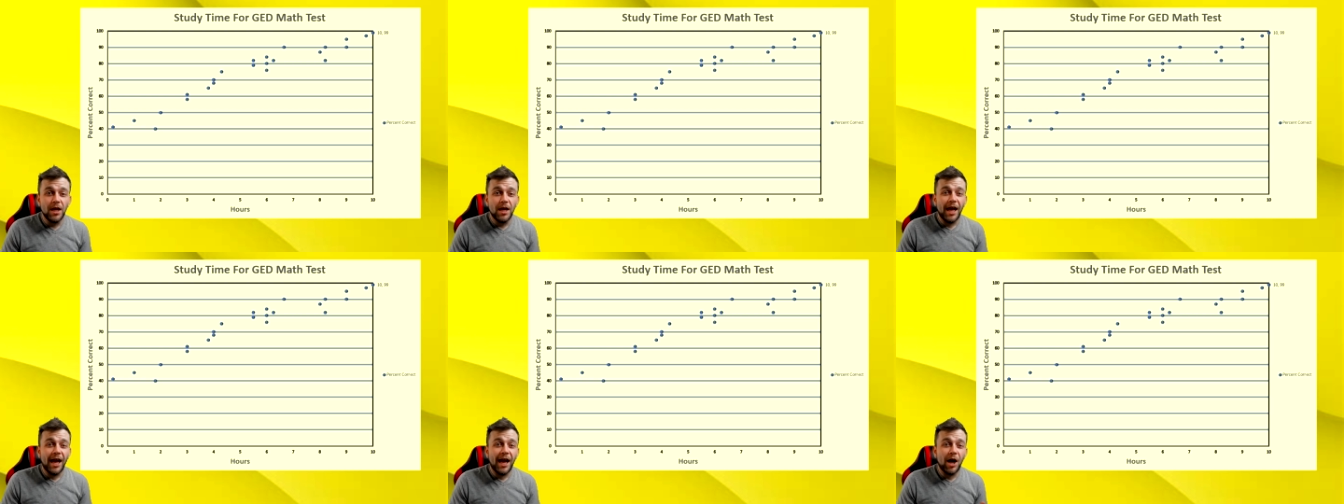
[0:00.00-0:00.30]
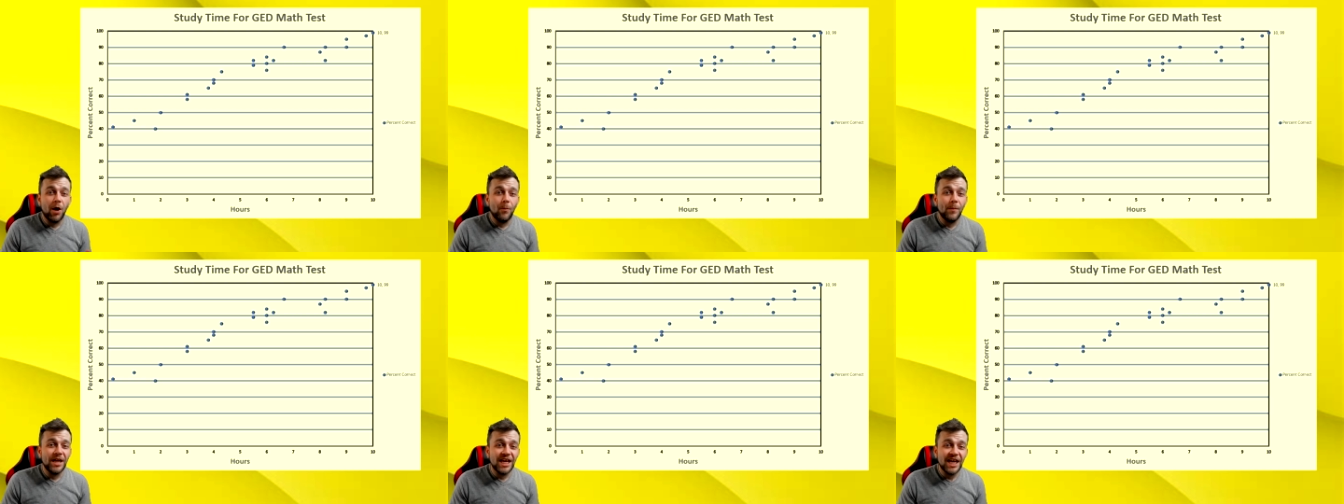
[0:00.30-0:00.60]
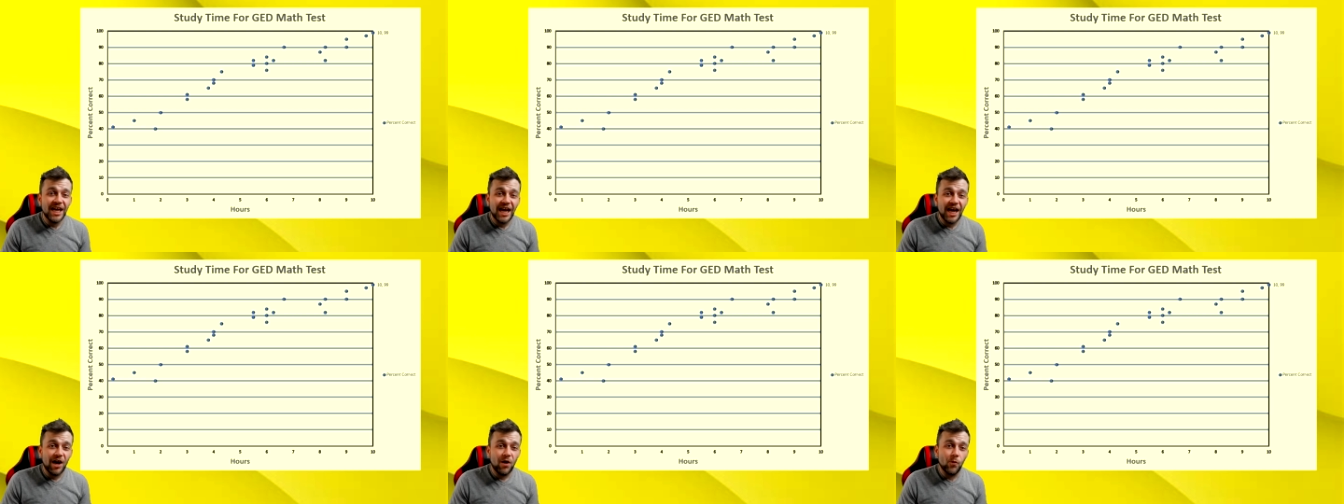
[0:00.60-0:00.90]
how many
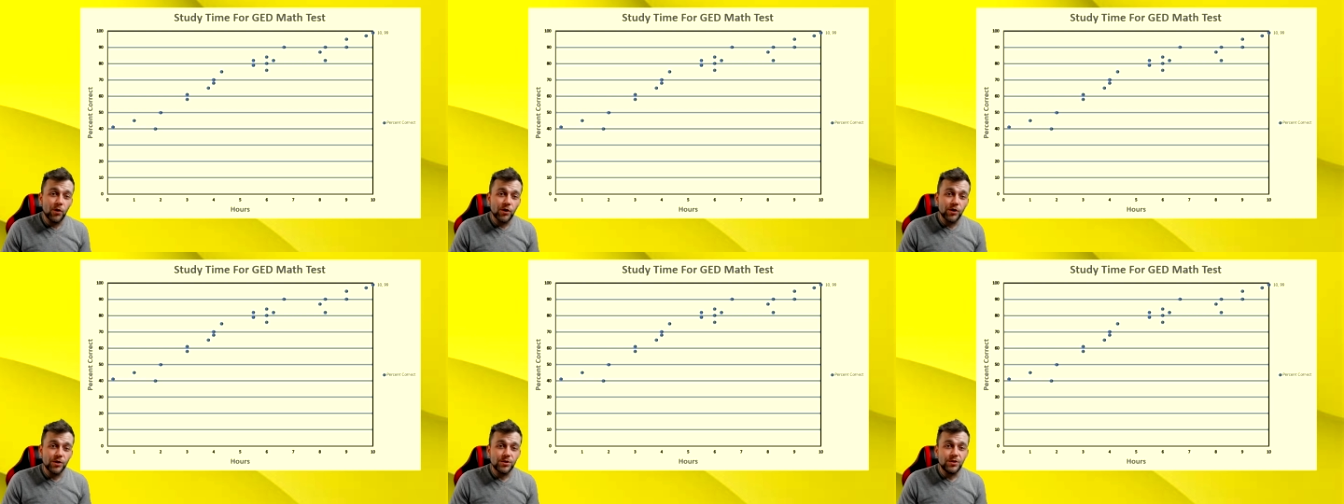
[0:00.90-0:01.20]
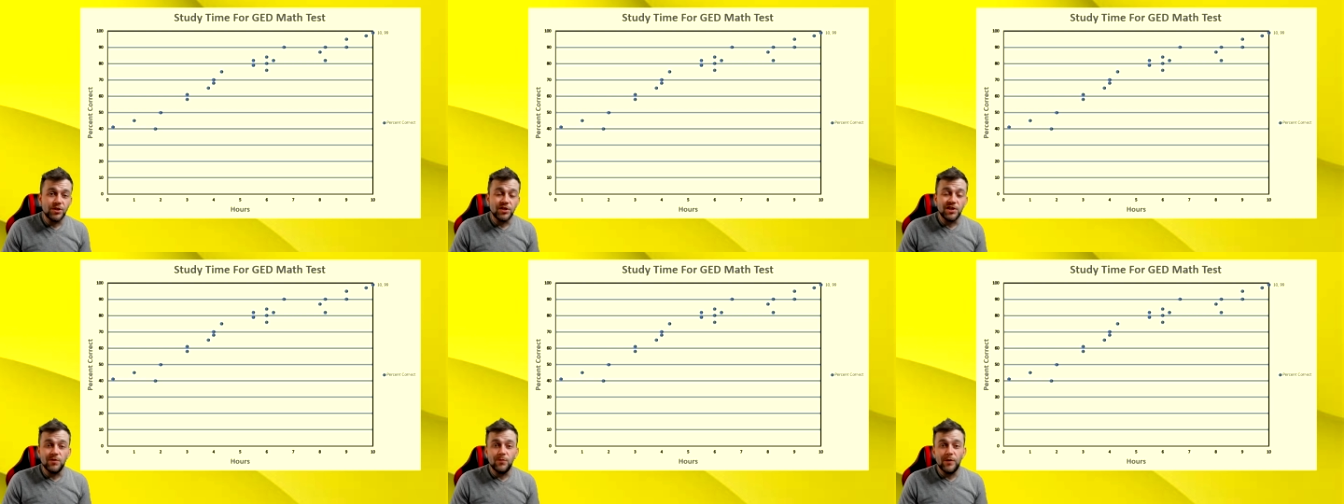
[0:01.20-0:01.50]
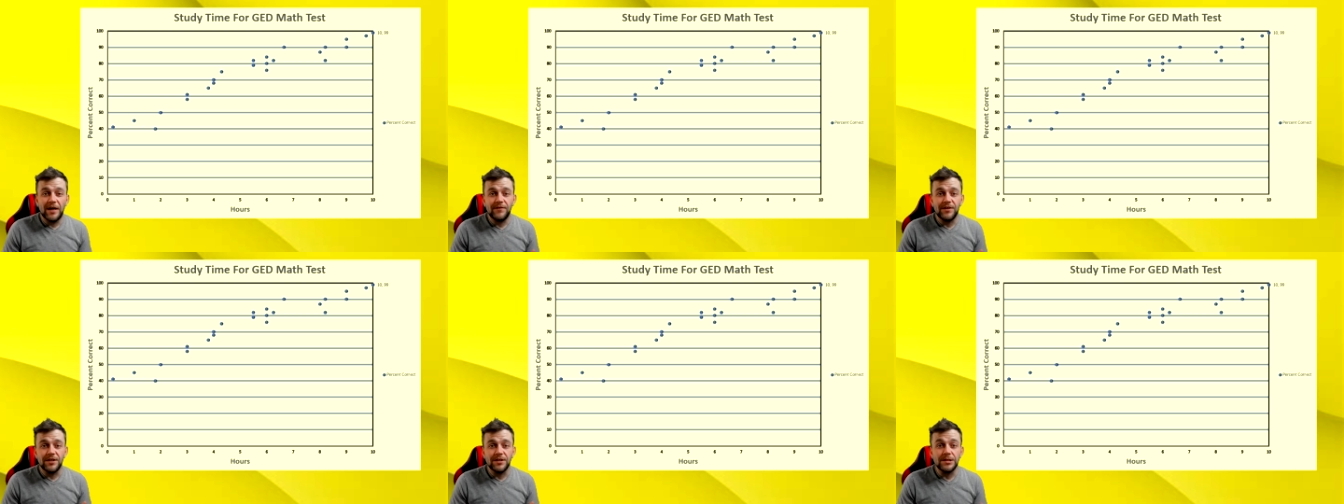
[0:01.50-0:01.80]
hours do you
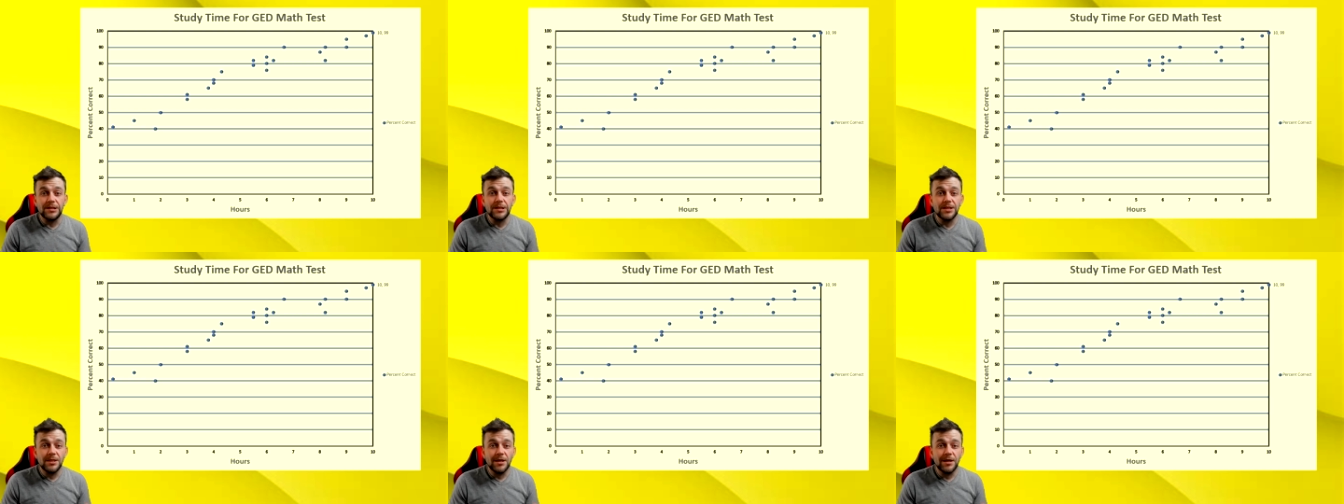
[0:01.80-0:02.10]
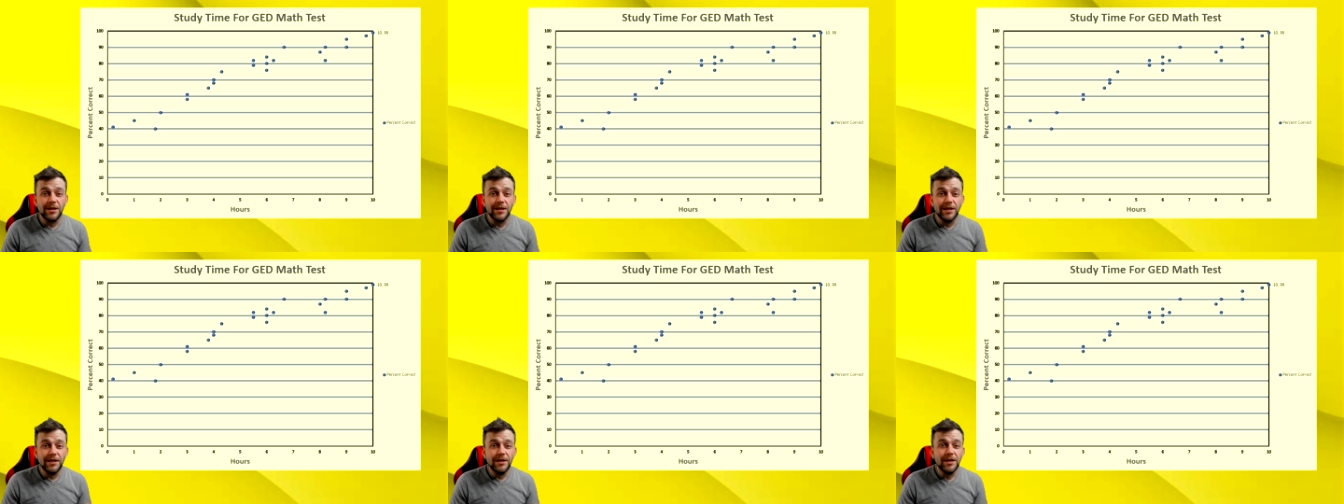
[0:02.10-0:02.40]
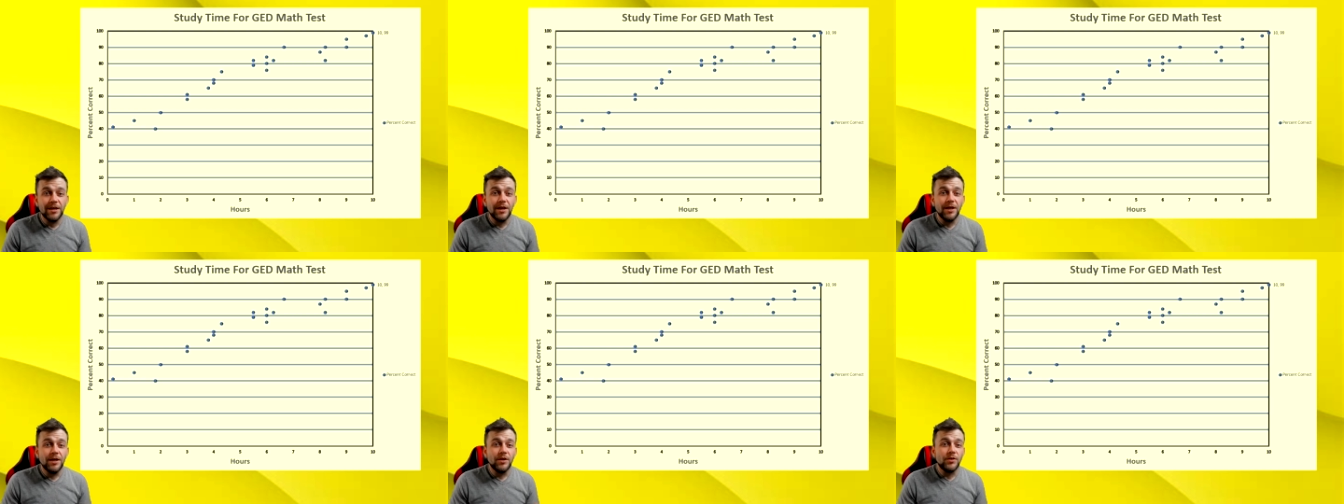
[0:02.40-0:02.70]
have to study
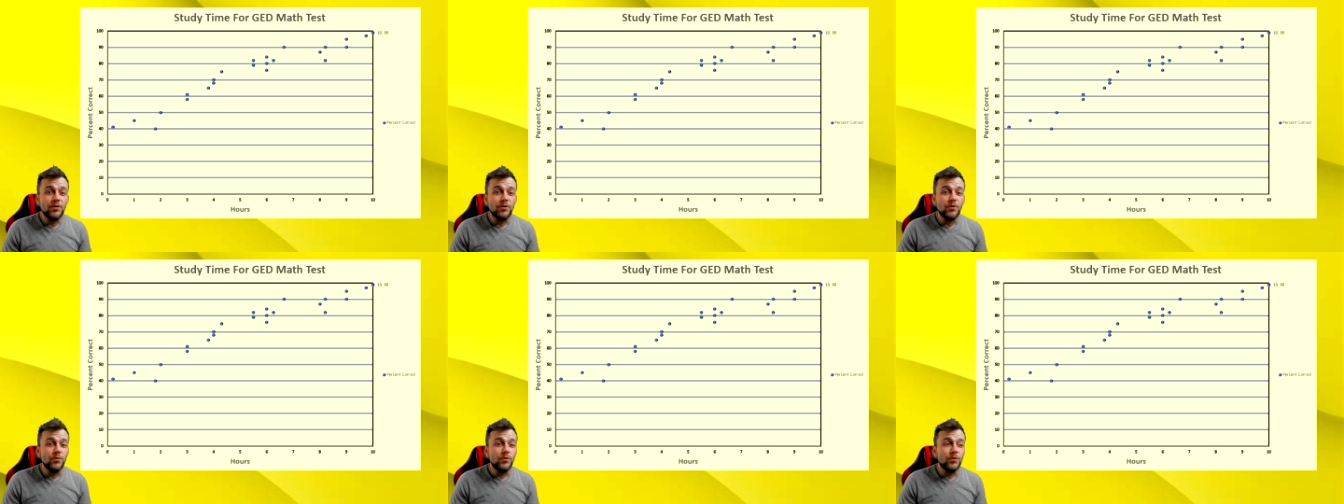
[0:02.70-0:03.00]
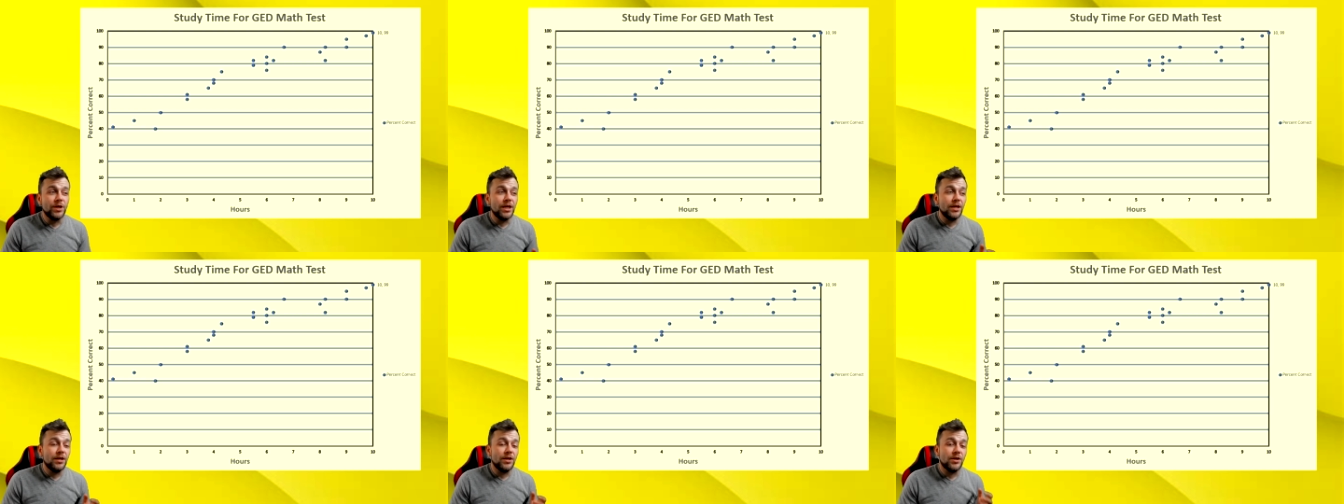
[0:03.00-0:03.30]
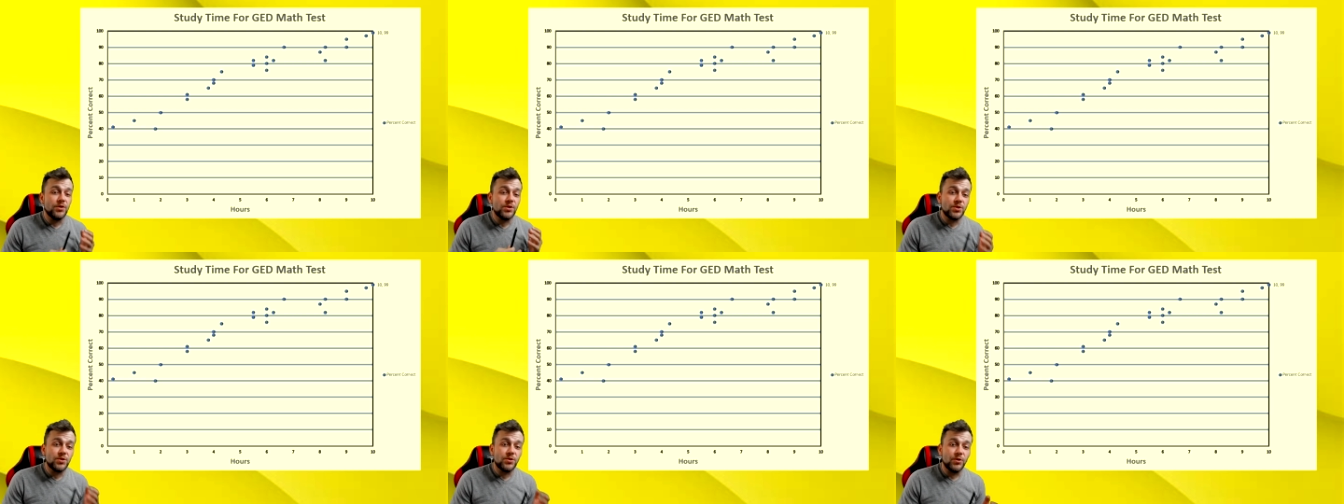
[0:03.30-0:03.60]
to get a
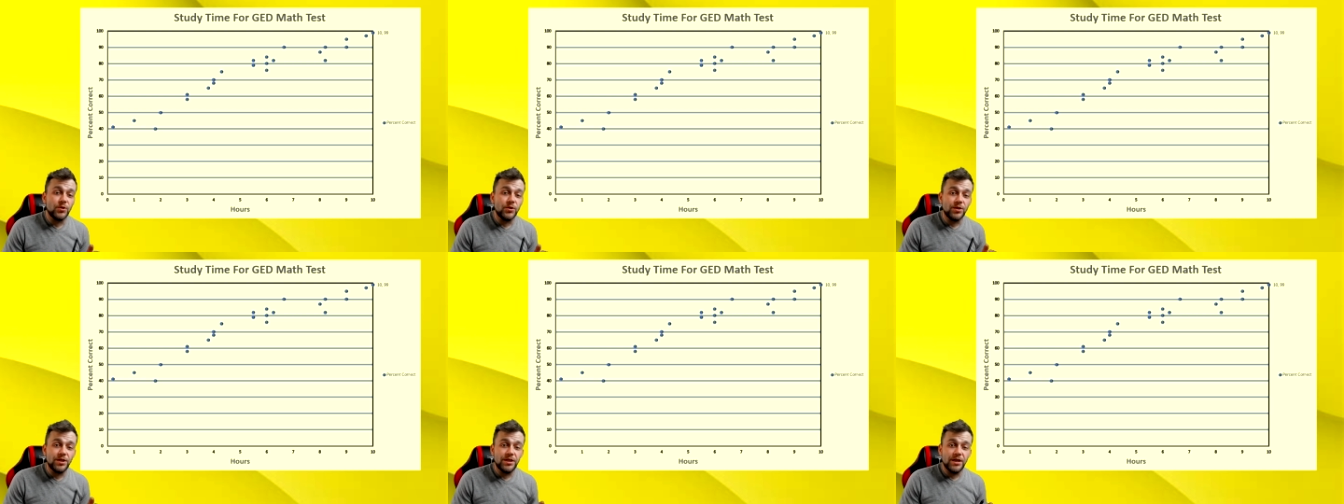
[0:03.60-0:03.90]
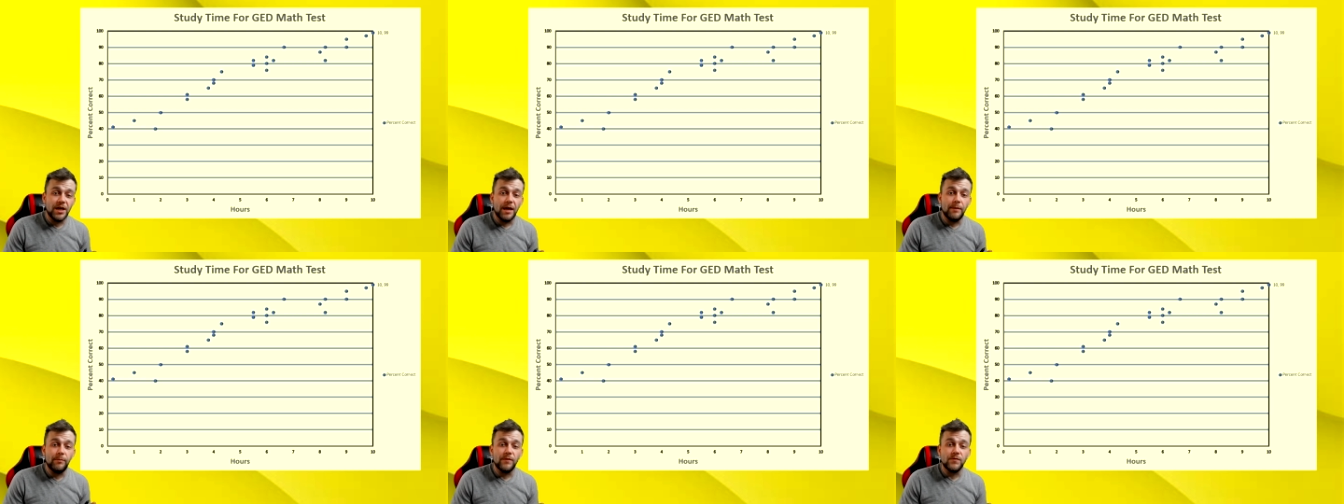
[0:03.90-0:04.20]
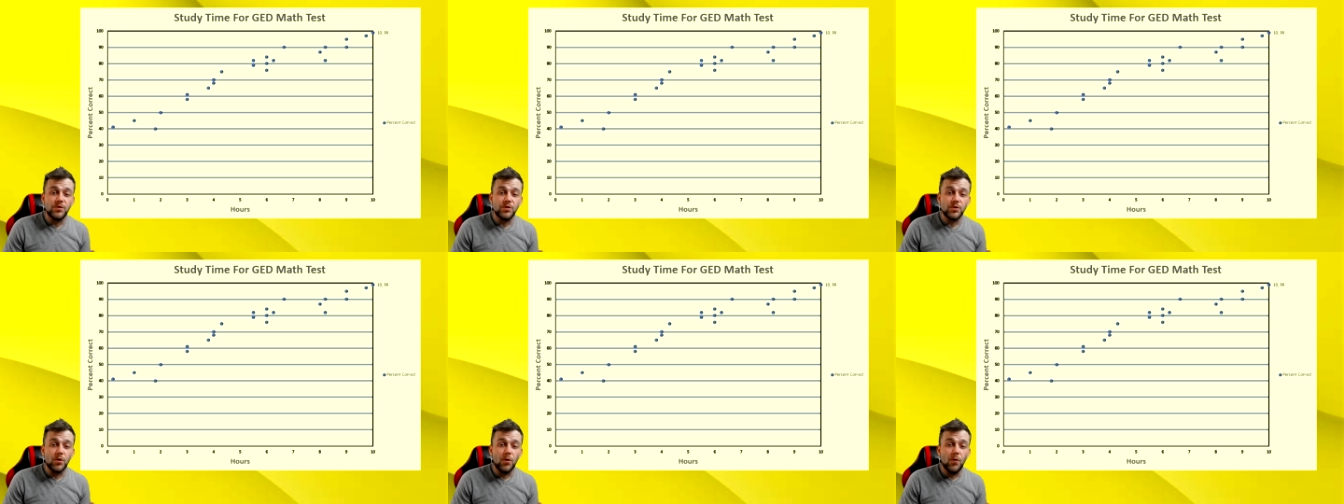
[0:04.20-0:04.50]
certain type of
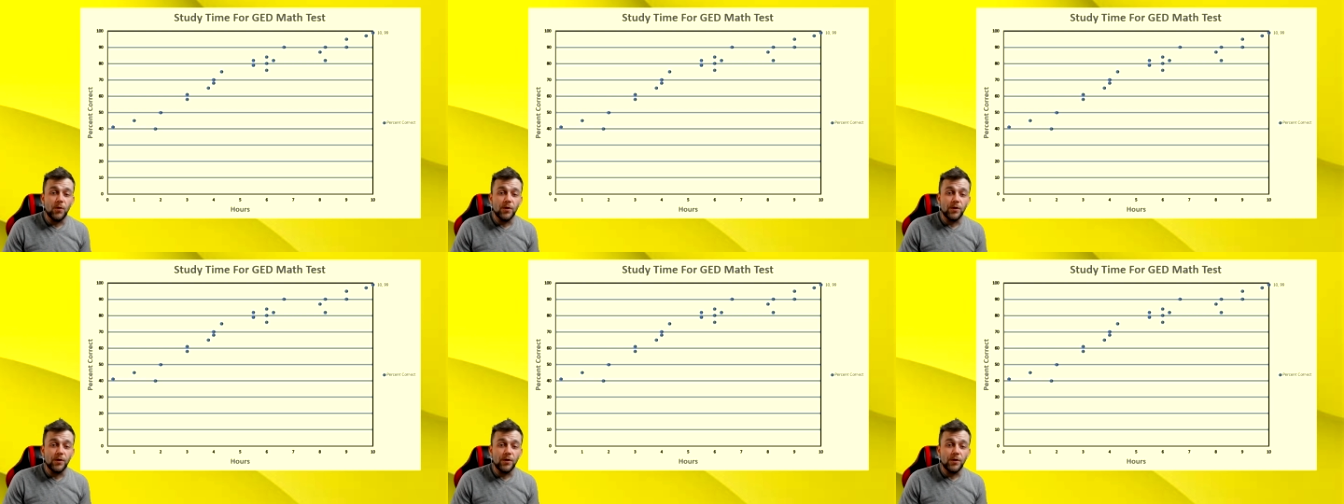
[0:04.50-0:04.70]
score?